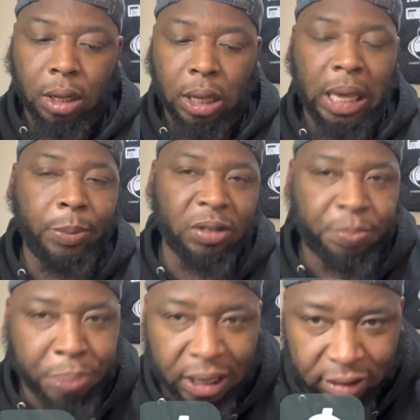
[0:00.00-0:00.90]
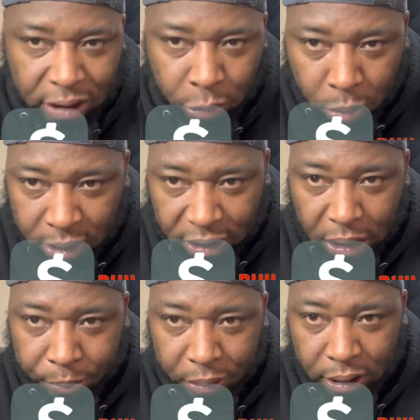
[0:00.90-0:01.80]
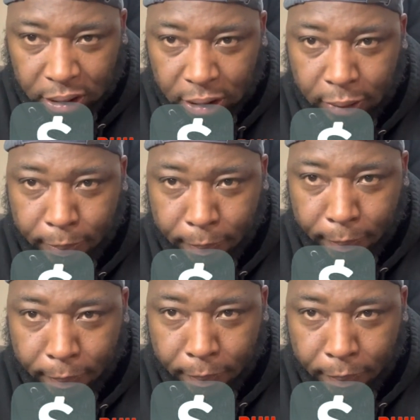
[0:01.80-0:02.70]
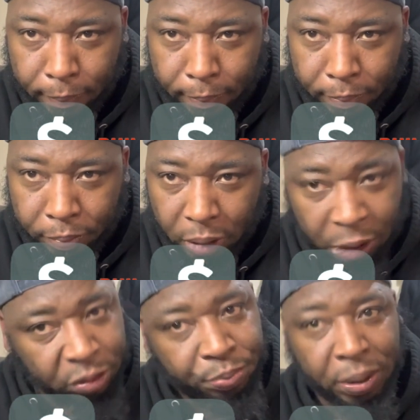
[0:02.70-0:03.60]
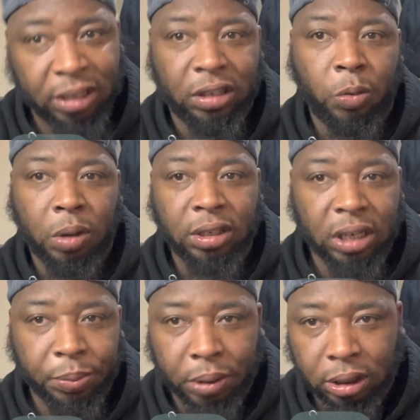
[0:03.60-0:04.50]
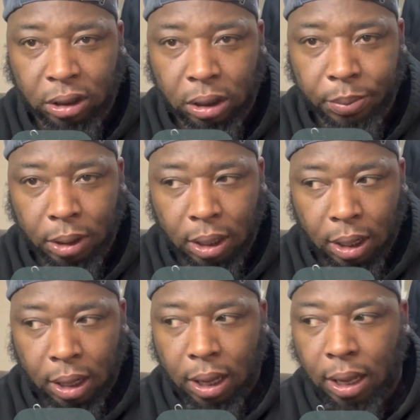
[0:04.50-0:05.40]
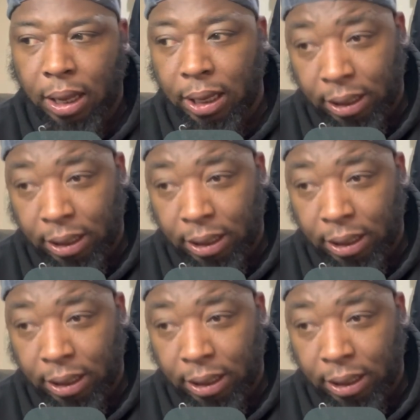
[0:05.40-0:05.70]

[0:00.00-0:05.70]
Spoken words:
he was benched in one championship. He was benched in one championship. He